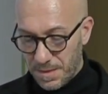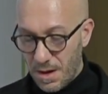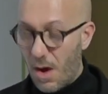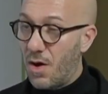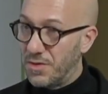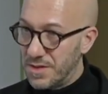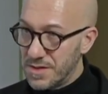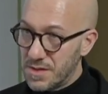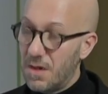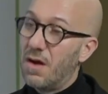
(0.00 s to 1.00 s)

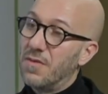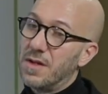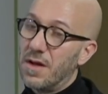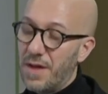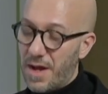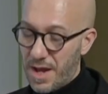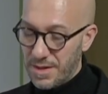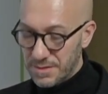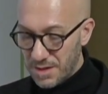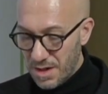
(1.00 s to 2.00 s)
Others, on the other hand,
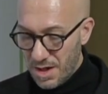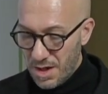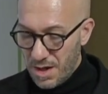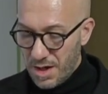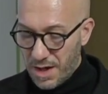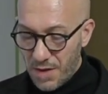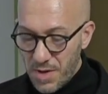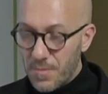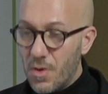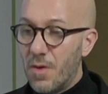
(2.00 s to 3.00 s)
carry a
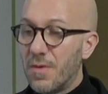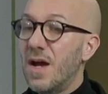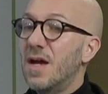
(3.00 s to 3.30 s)
more